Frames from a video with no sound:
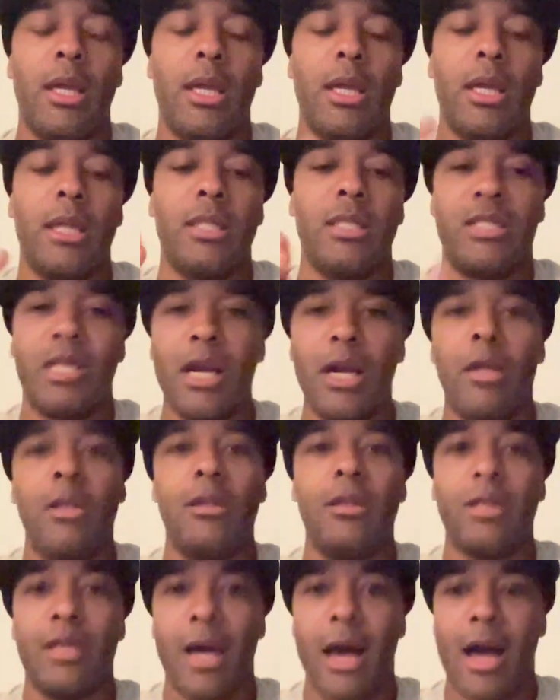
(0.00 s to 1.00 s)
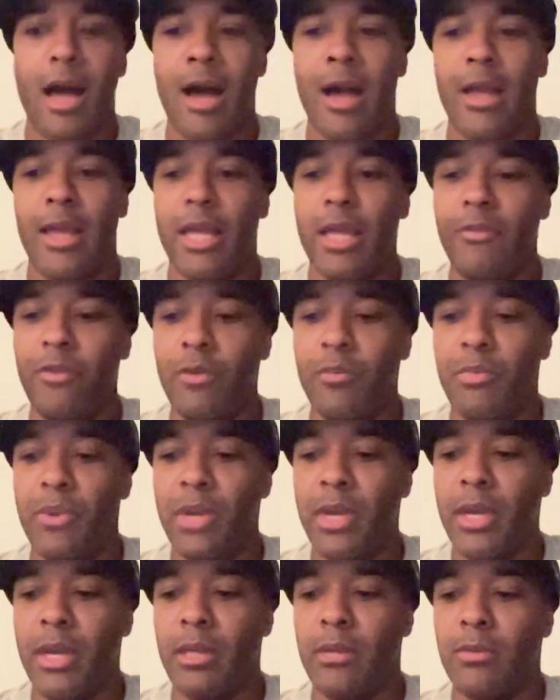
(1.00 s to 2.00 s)
Jekyll and Hyde, even
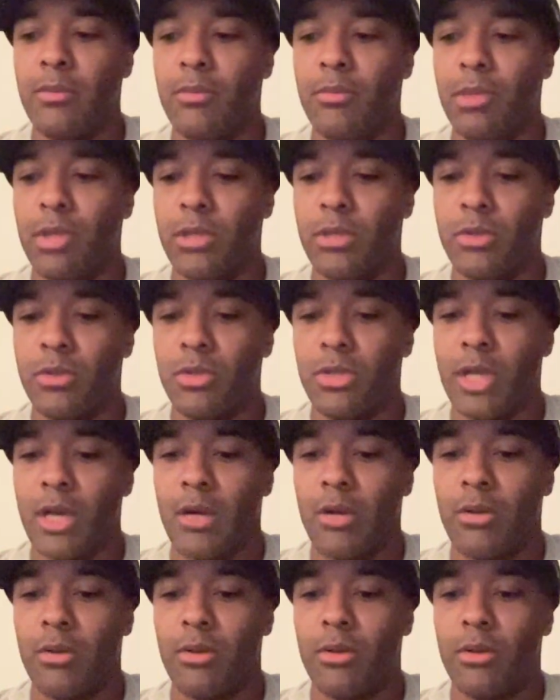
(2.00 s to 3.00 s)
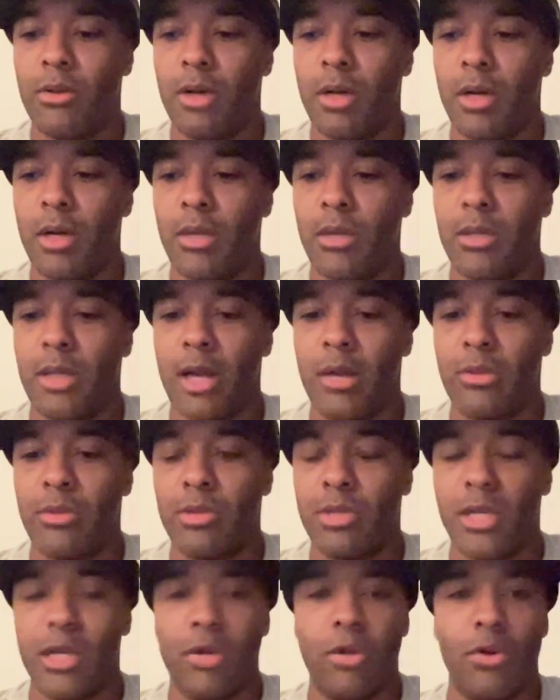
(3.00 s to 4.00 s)
being Mr. Jack, Dr.
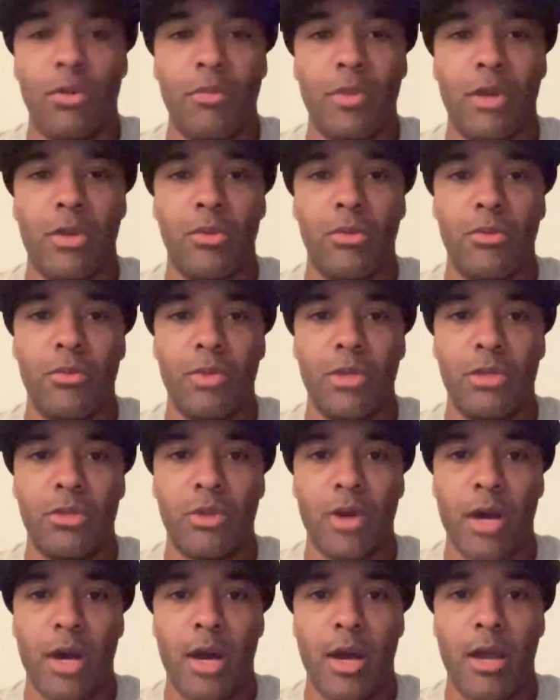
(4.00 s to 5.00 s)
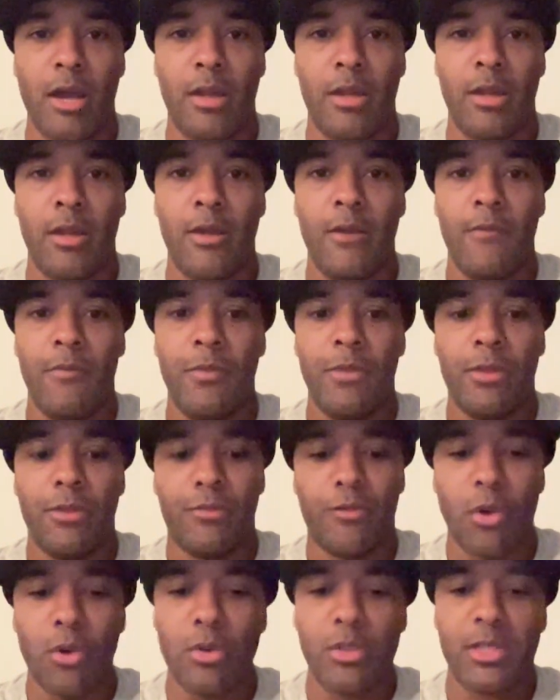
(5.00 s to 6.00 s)
Jekyll and Mr. Hyde, the
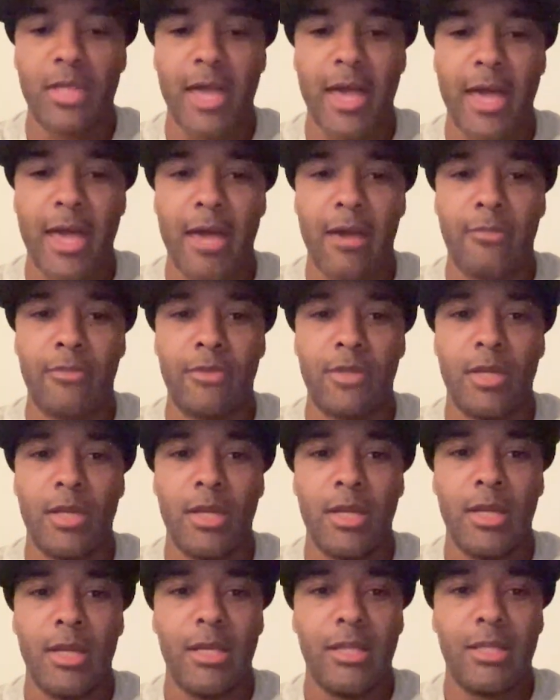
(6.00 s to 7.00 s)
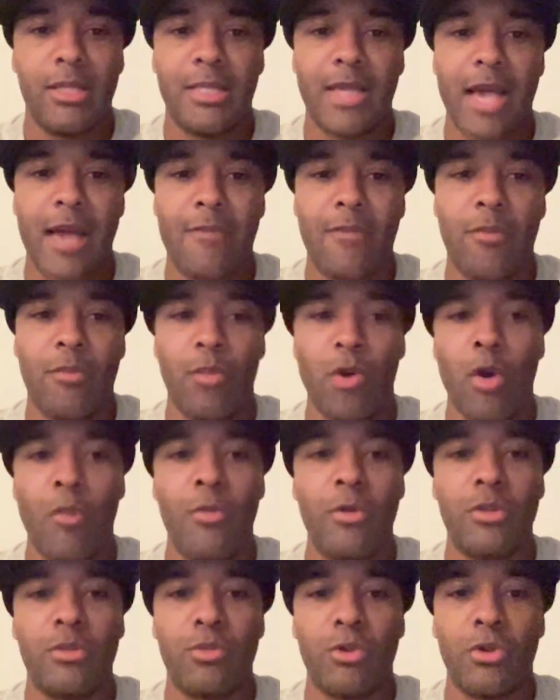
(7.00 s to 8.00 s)
first half, just having
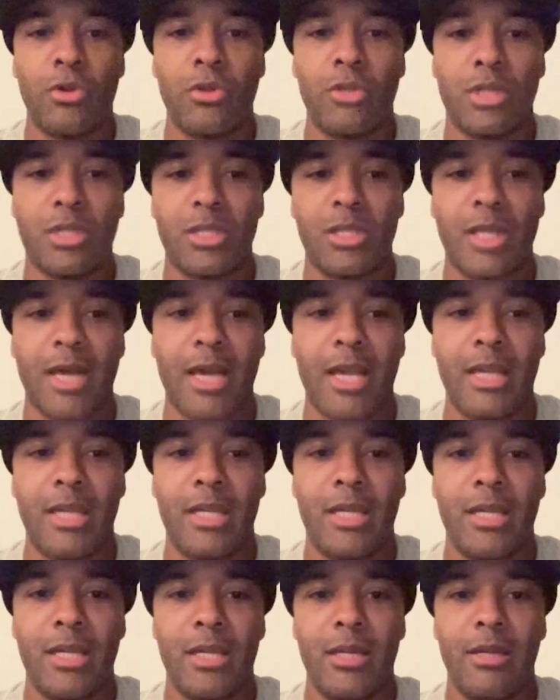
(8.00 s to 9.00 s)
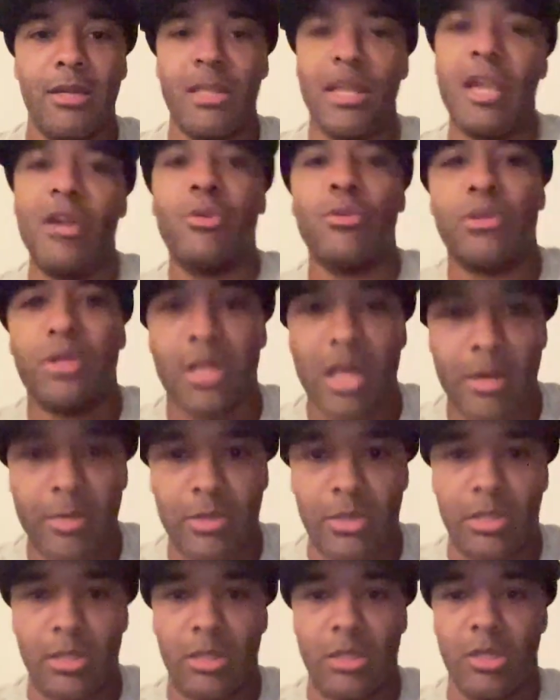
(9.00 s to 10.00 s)
moments where you're just like the
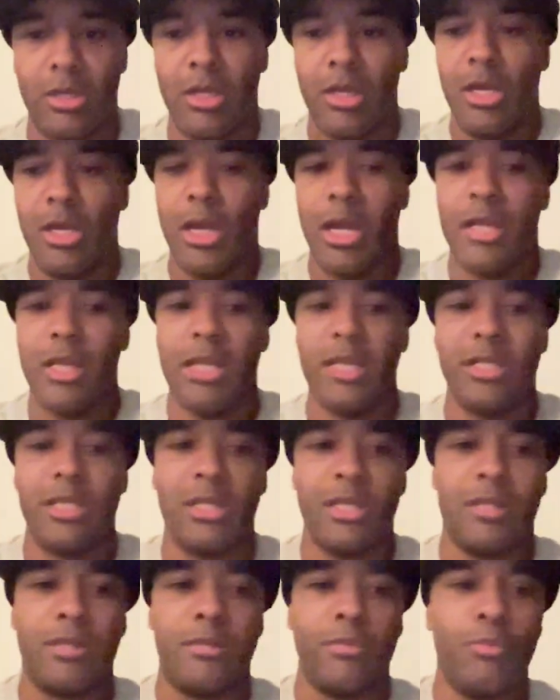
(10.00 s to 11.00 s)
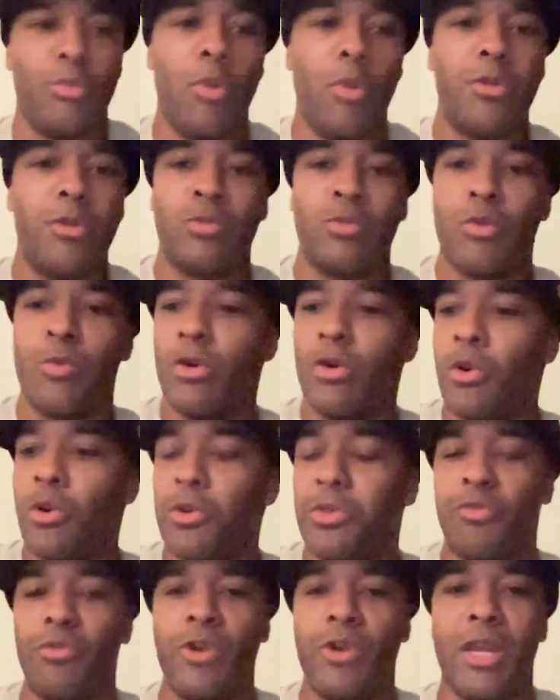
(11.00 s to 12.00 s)
interception, and then just moments where we're going
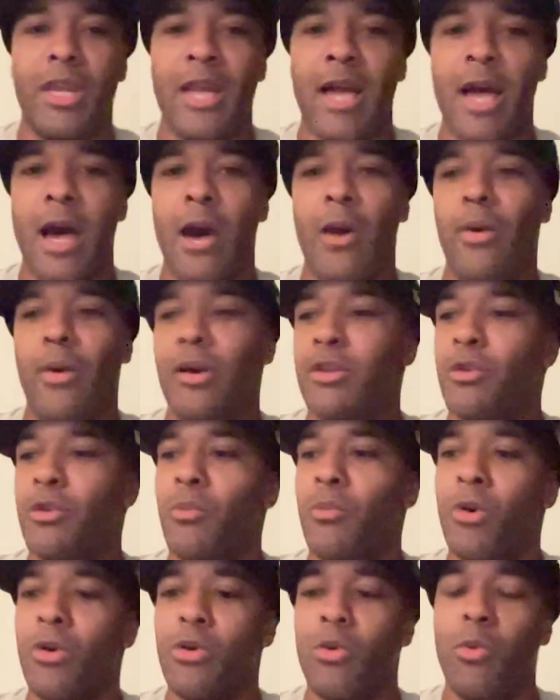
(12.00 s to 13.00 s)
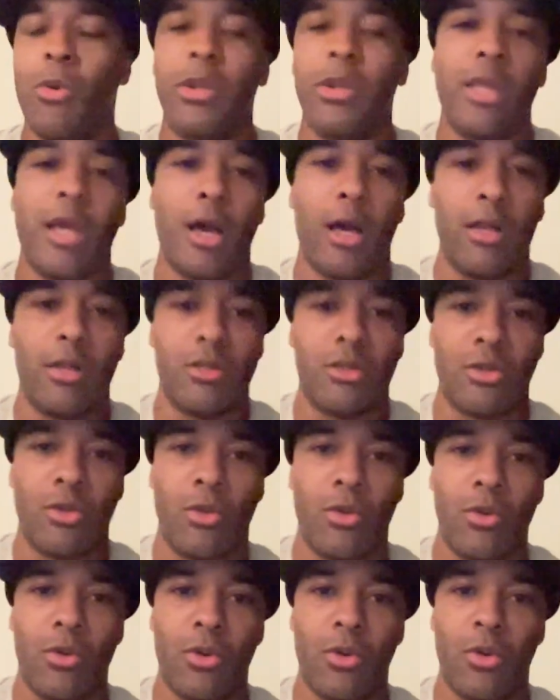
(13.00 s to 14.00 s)
three and out, and you're wondering what the hell is
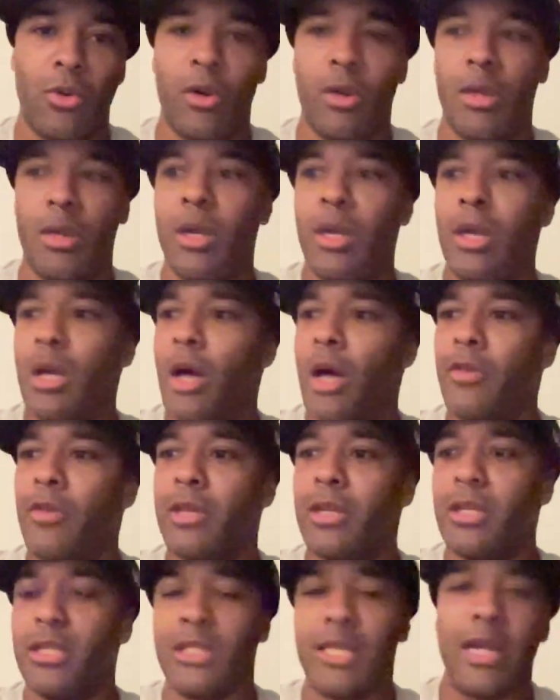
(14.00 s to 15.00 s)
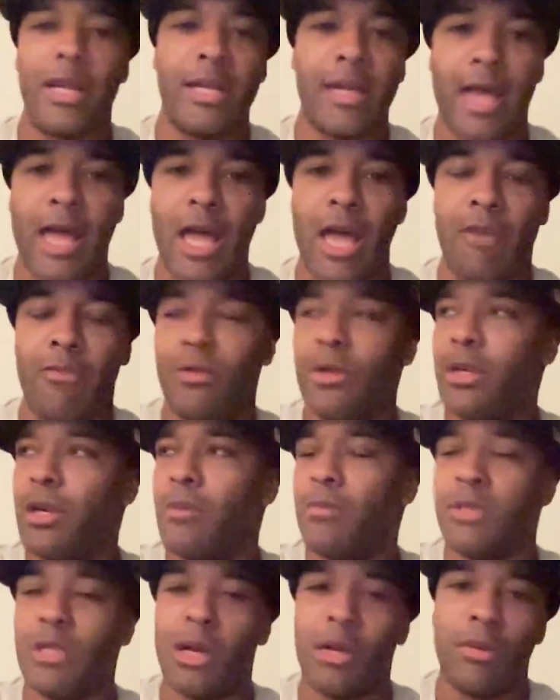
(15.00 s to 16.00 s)
going on. And then in the second half, he
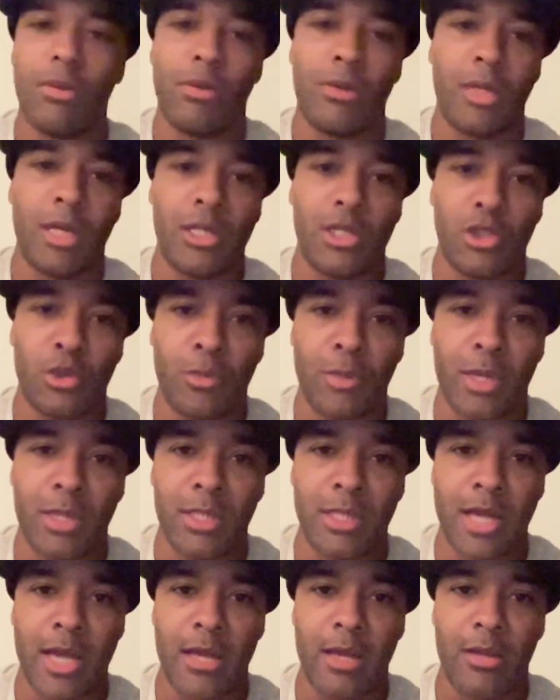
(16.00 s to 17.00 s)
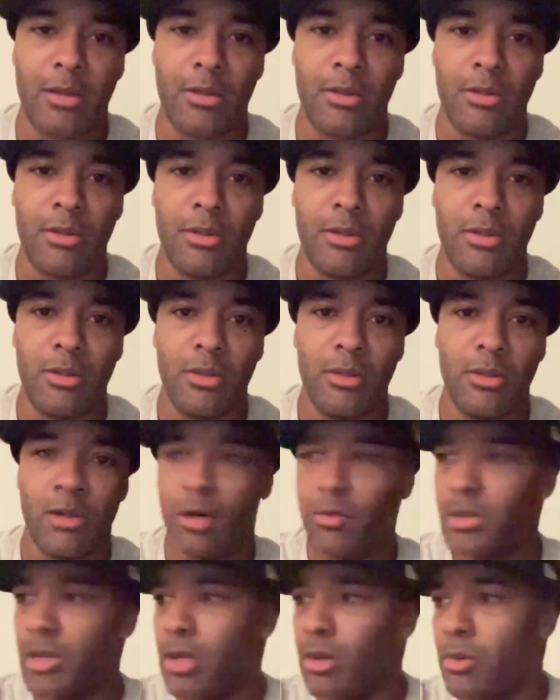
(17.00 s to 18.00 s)
comes out looking like Joe Montana,
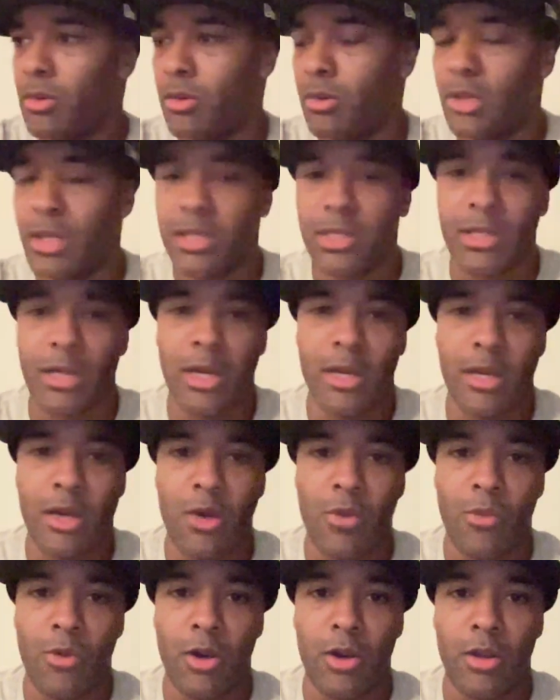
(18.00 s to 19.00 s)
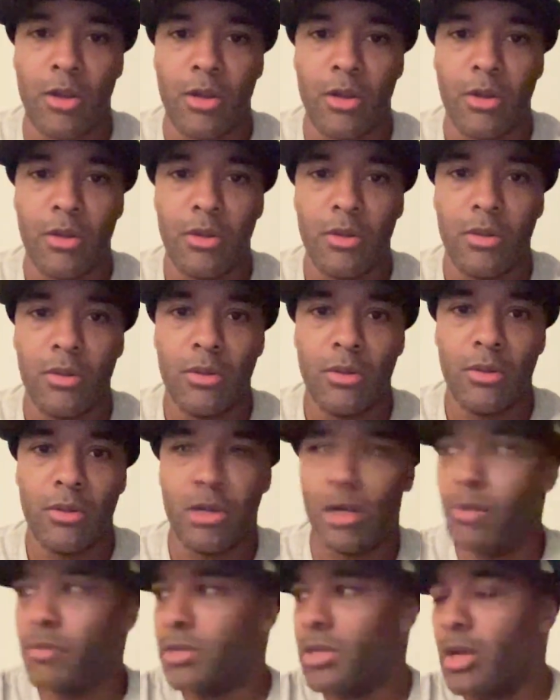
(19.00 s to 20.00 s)
comes out looking like John Elway,
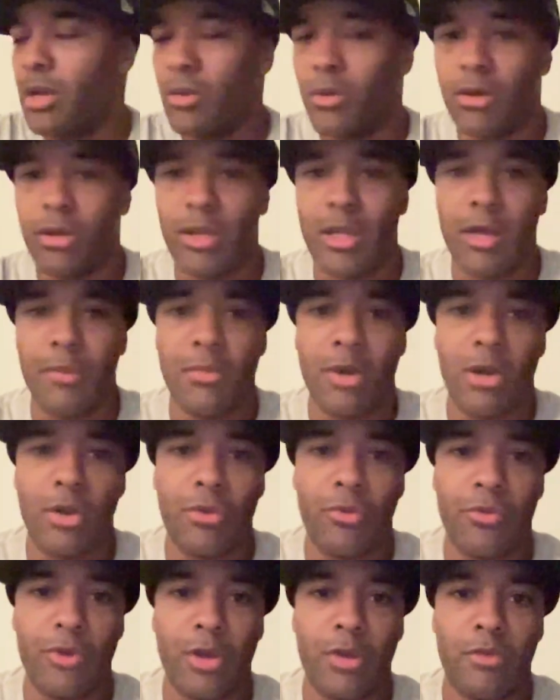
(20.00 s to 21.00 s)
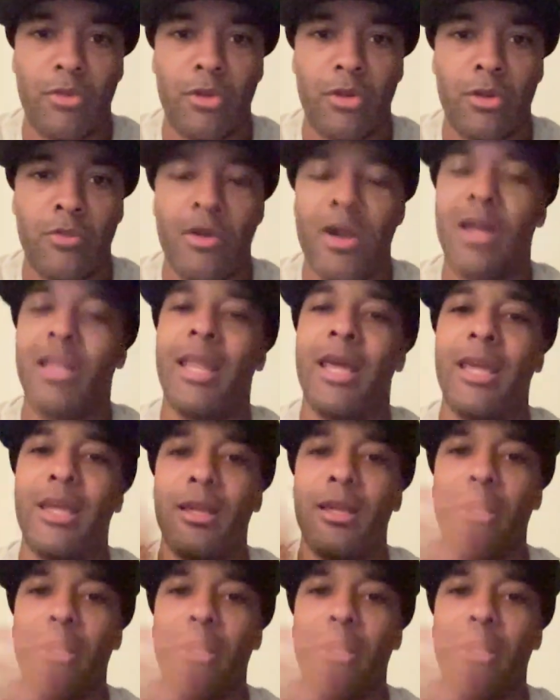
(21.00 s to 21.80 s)
comes out looking like Michael Vick running around. Like,